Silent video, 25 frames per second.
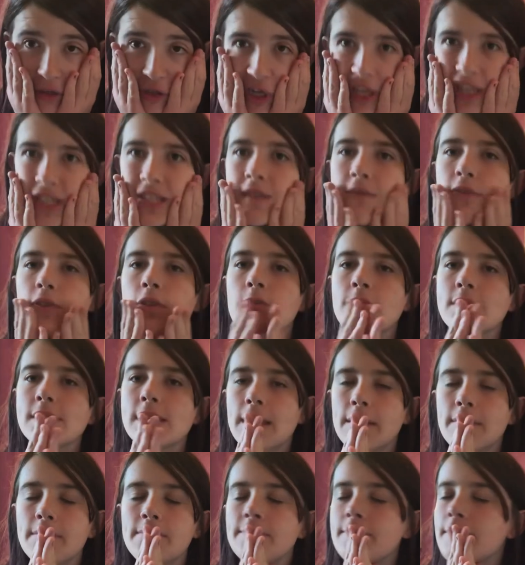Chesterfield
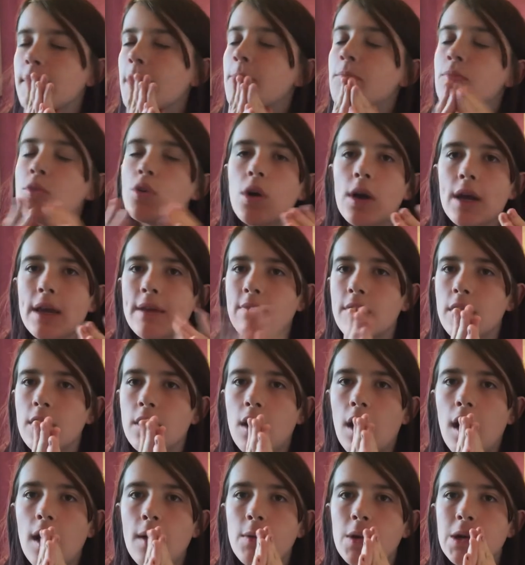was... I'm not even...
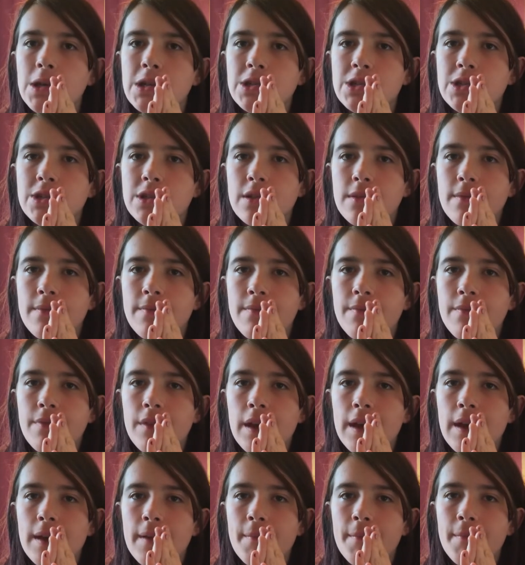I watched
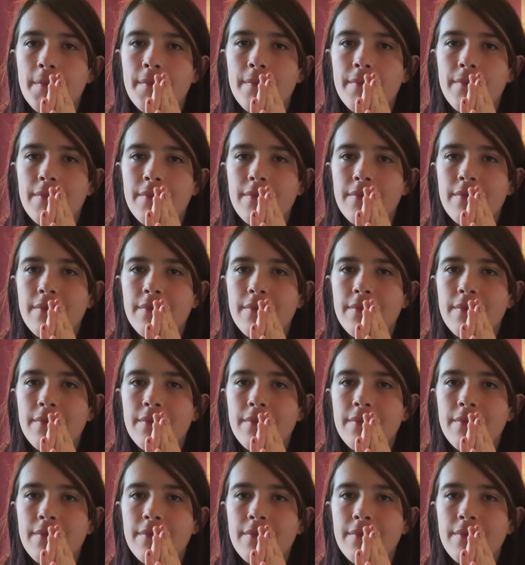The